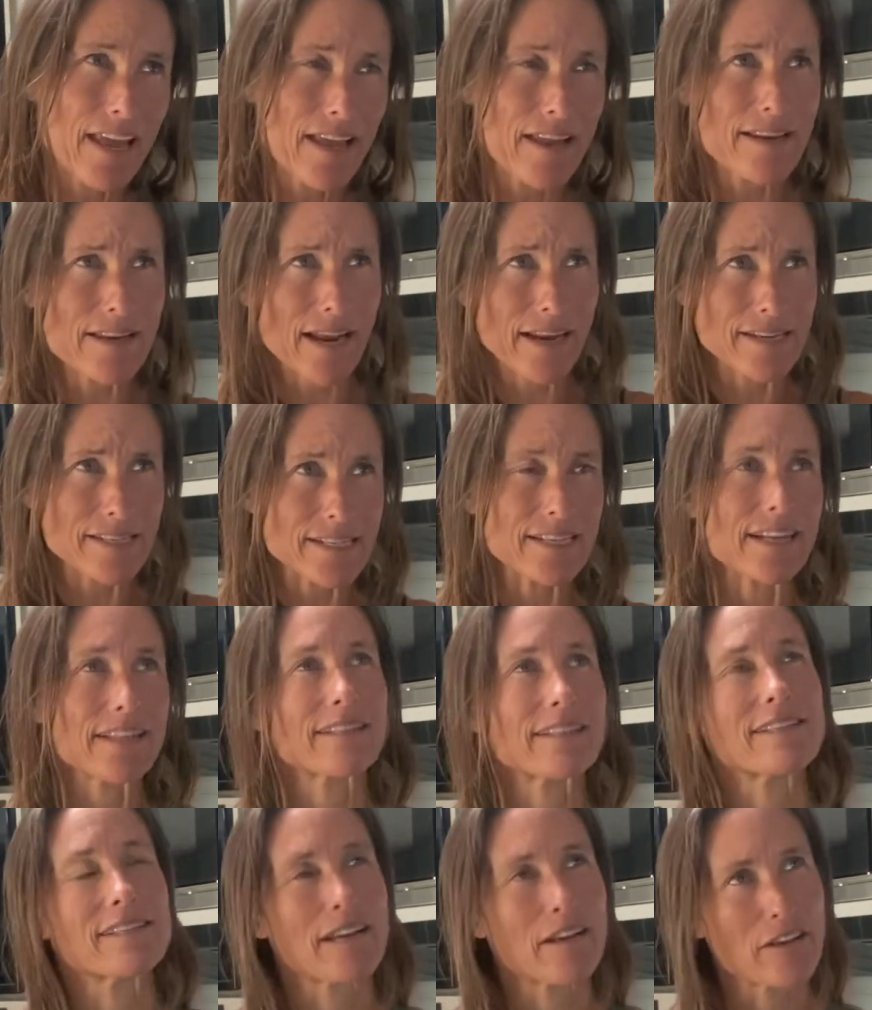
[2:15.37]
19
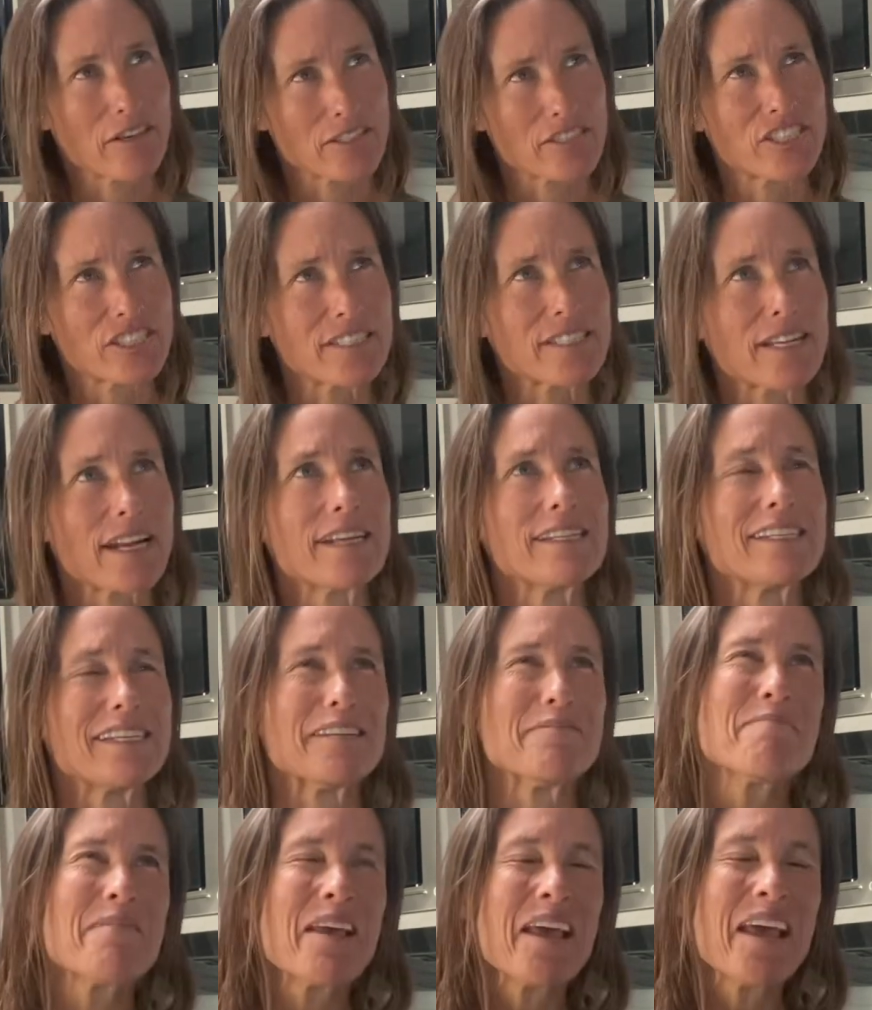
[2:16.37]
at the time. She's
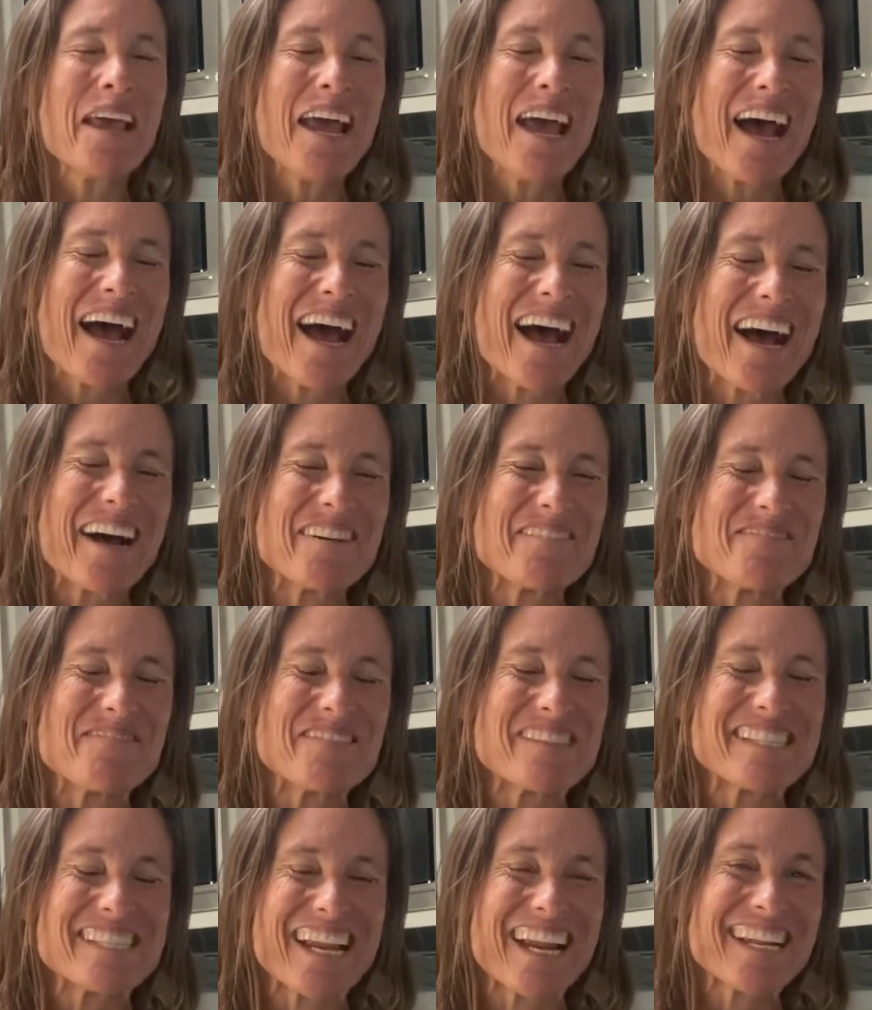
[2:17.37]
19.
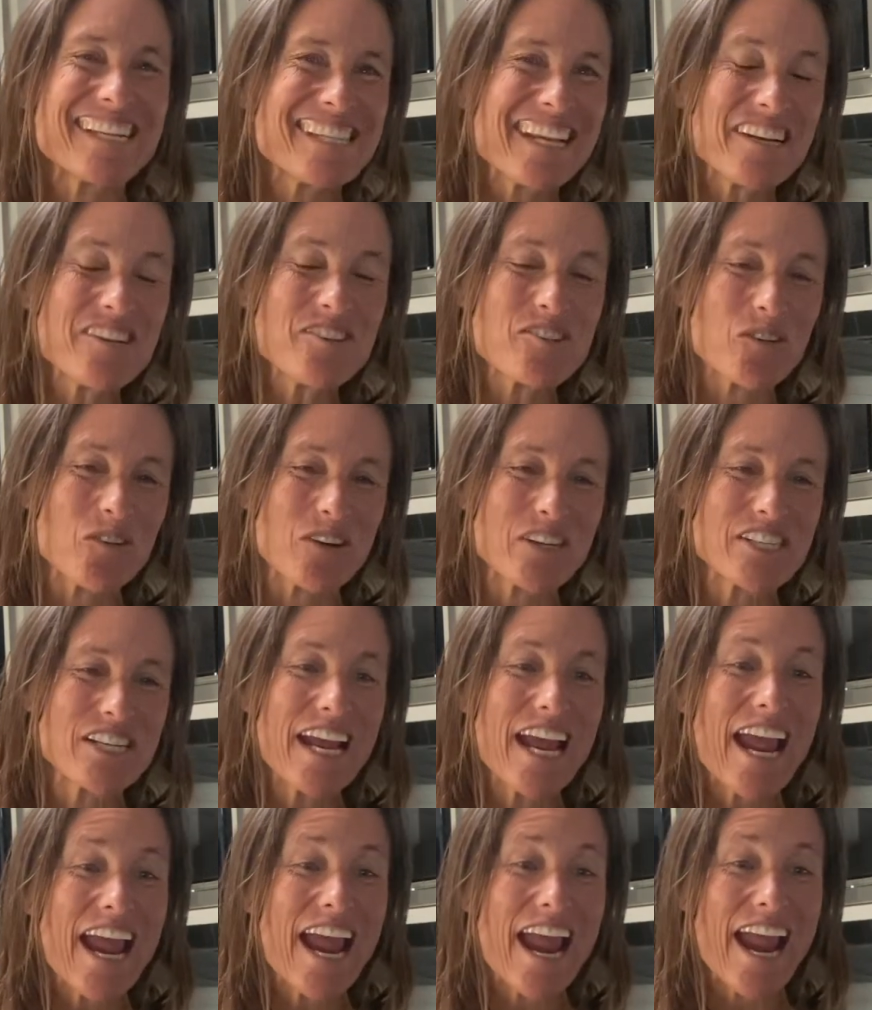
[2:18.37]
Stay in St. George.
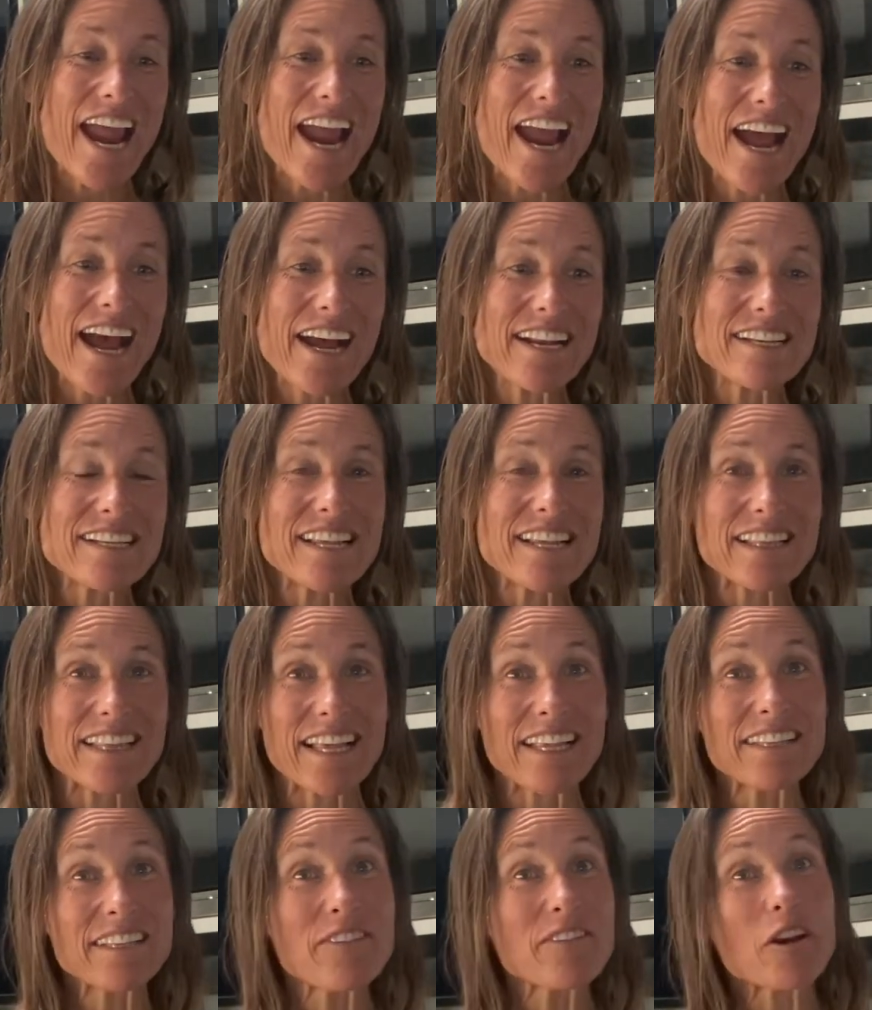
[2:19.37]
And
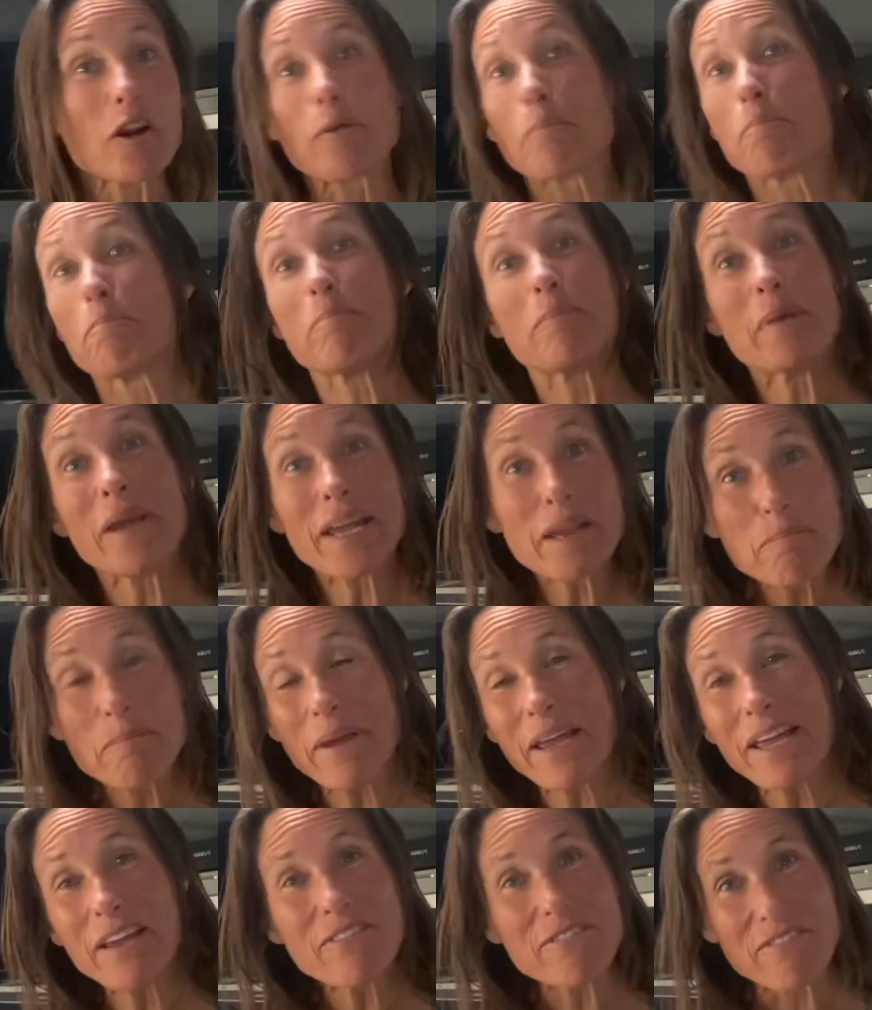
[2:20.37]
they live in our big,
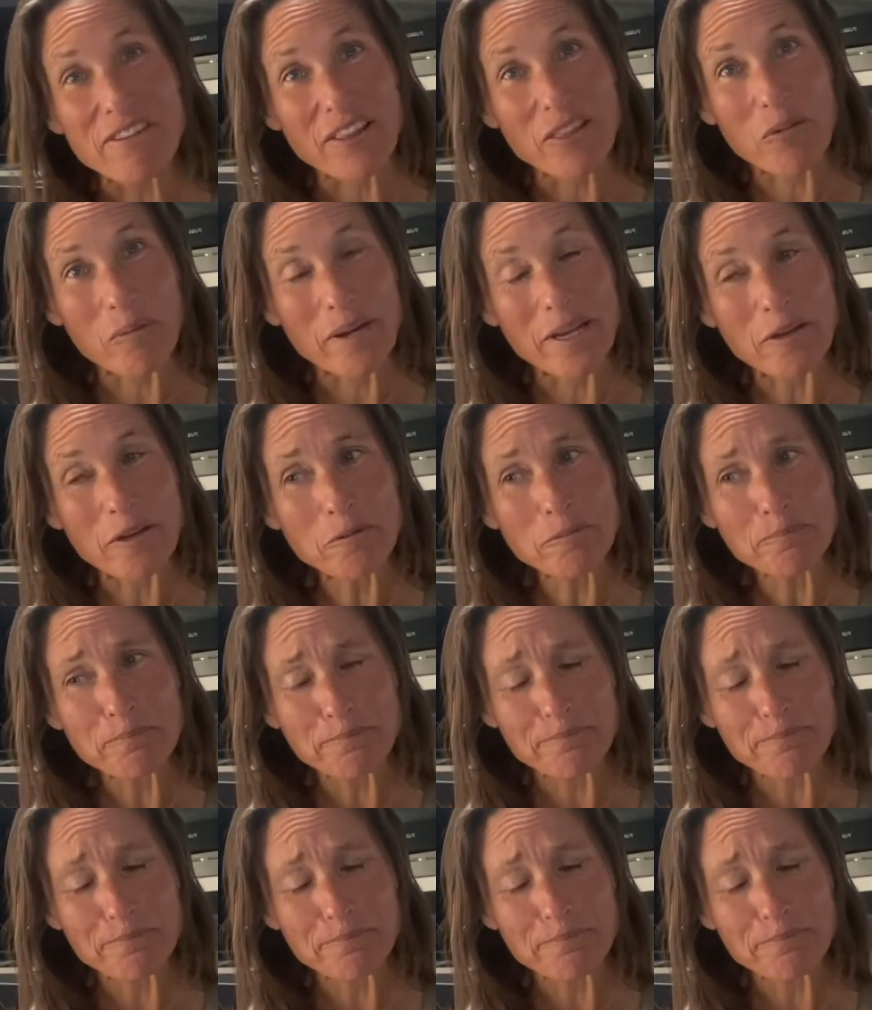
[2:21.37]
big fifth wheel.